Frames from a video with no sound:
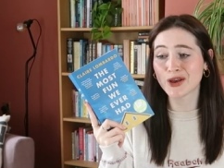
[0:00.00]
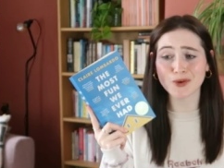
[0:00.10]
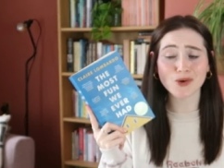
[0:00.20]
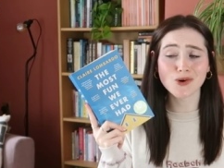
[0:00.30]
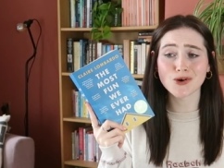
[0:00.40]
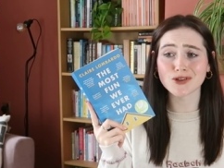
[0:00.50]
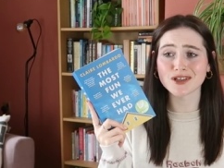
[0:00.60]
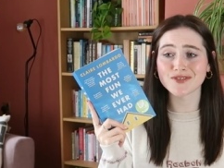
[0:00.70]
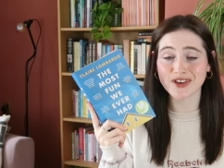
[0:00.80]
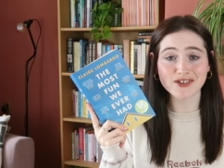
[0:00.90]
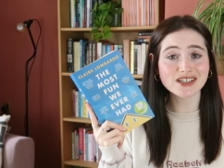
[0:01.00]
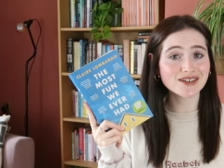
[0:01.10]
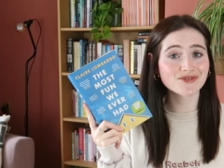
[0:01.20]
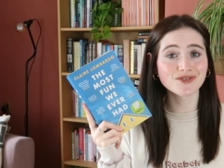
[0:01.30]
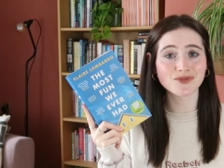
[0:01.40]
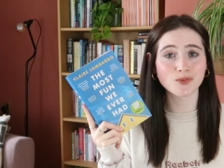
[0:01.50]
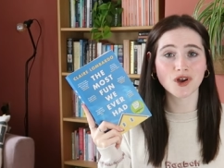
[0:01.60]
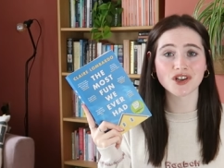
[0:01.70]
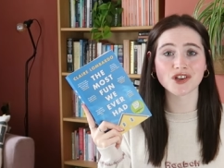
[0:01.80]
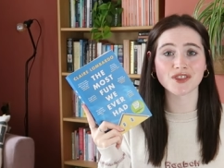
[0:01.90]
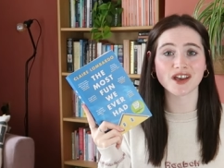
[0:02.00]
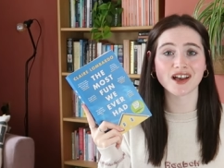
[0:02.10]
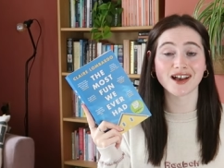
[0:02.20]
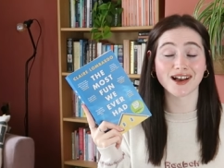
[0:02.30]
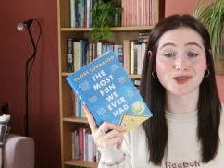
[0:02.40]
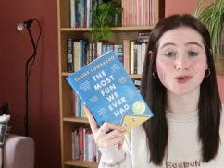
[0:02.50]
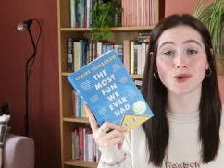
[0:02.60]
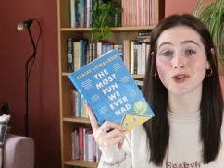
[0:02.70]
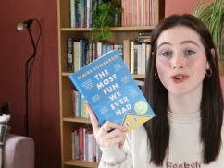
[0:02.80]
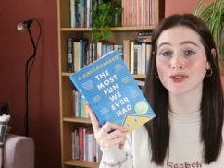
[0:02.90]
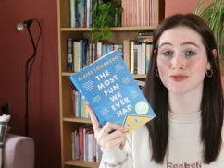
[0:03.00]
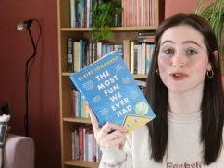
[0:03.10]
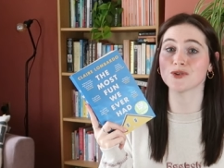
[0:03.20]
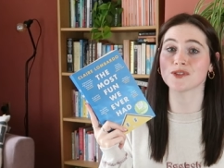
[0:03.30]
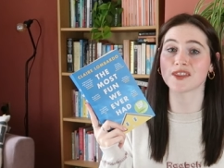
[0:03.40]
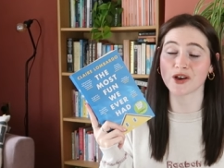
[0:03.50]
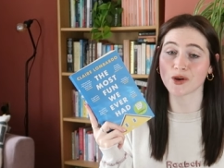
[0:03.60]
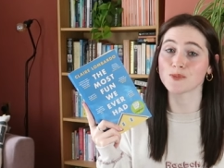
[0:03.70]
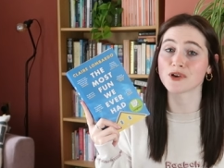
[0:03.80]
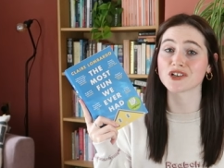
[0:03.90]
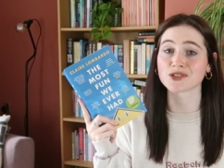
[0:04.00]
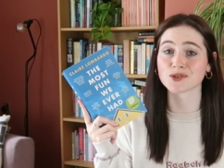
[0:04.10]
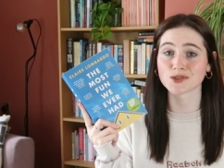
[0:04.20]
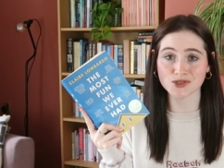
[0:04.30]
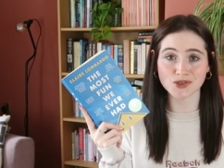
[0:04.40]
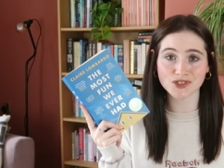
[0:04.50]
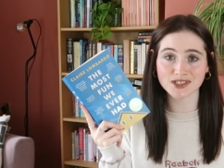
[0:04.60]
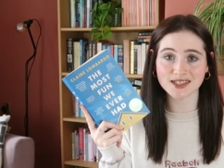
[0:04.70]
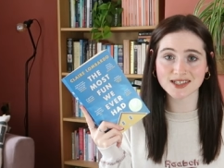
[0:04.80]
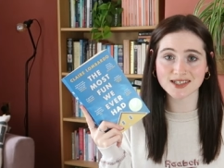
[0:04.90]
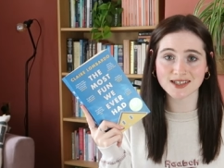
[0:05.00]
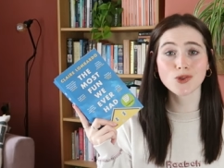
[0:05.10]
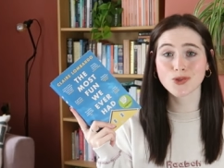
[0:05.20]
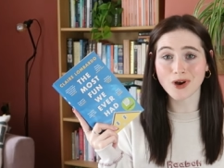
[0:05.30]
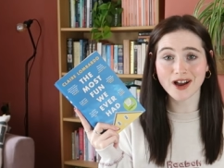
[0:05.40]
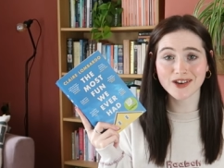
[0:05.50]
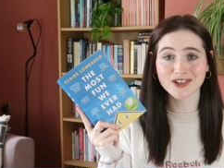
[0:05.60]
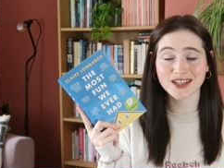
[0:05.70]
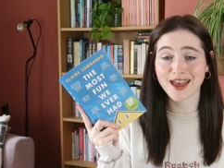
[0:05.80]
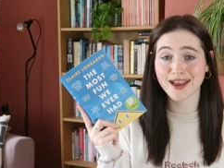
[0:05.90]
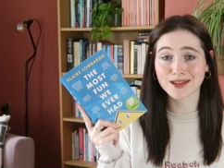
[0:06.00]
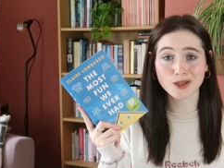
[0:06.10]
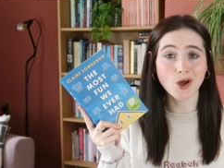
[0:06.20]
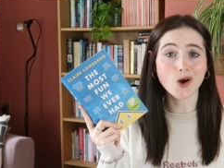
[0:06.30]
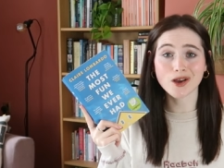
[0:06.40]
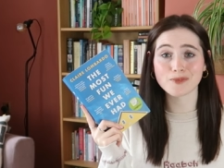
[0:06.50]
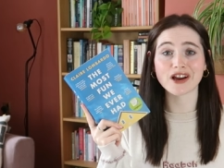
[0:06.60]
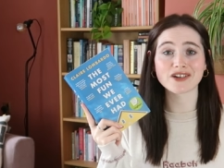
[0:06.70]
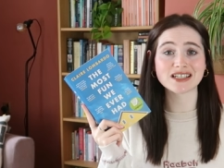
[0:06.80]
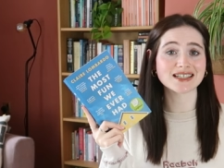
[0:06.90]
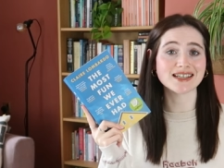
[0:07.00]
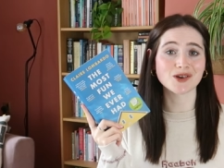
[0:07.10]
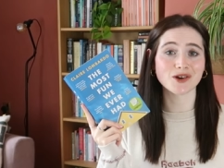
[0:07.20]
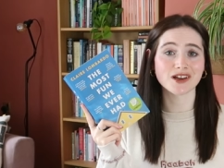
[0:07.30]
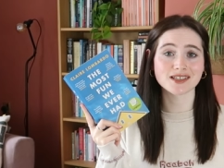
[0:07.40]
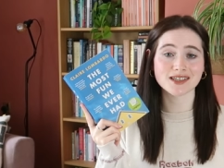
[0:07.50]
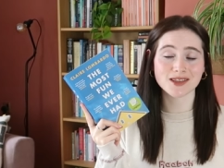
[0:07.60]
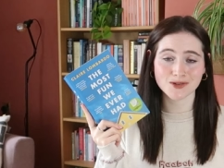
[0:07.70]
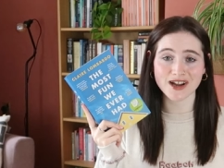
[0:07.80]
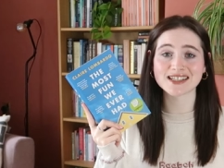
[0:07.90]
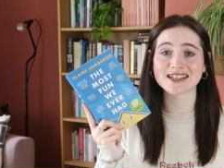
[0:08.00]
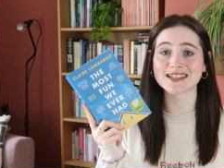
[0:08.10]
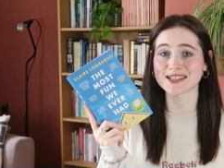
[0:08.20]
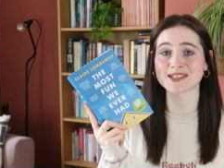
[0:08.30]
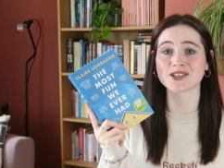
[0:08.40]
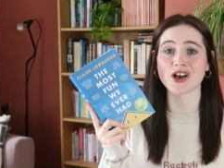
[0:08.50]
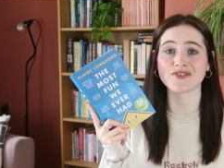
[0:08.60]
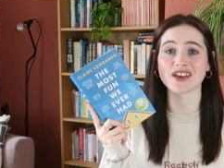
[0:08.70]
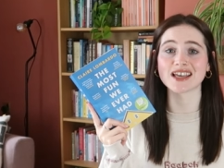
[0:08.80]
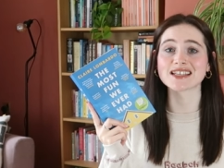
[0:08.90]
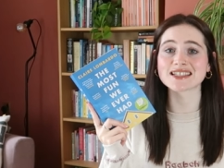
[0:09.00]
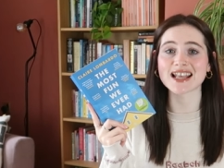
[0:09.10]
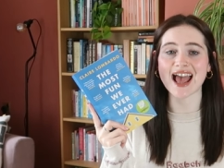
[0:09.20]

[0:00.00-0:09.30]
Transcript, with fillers: who are all very different from one another and all going through their own personal struggles. All the while, a long buried secret threatens to surface